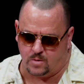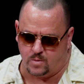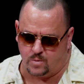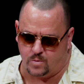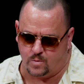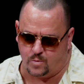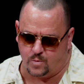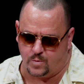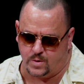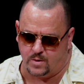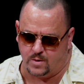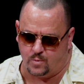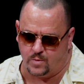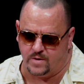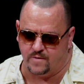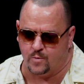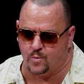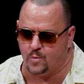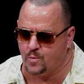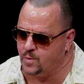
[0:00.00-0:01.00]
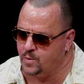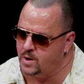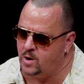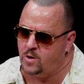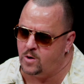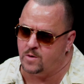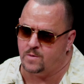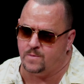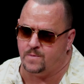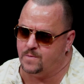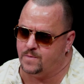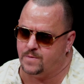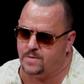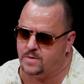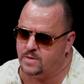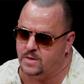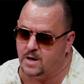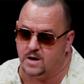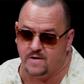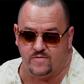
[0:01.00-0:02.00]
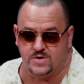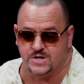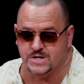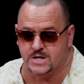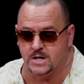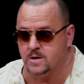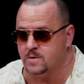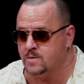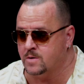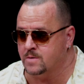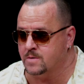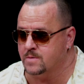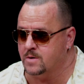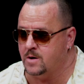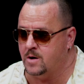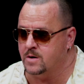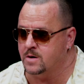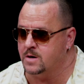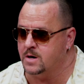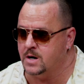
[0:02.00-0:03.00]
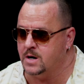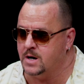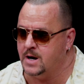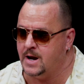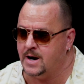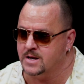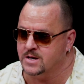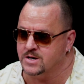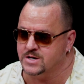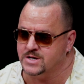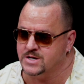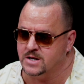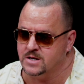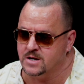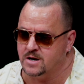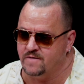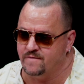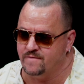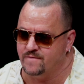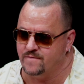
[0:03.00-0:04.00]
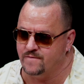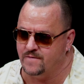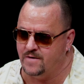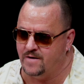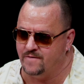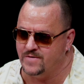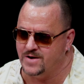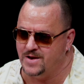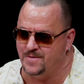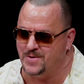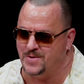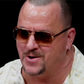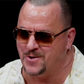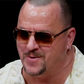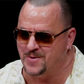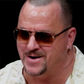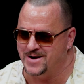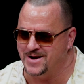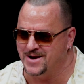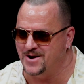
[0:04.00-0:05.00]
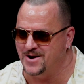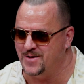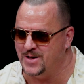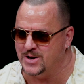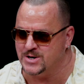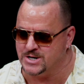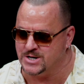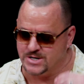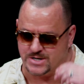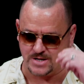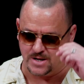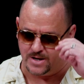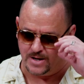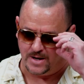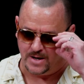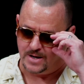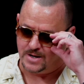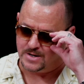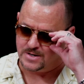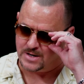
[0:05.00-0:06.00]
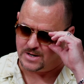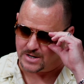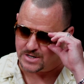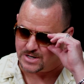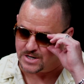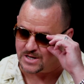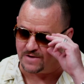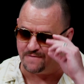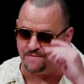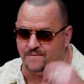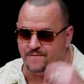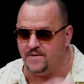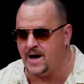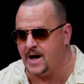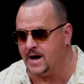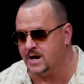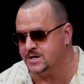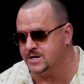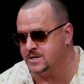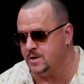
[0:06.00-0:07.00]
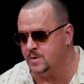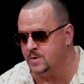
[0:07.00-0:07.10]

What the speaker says: we all, none of us here are not a descendant of an immigrant. That's just a fact. So,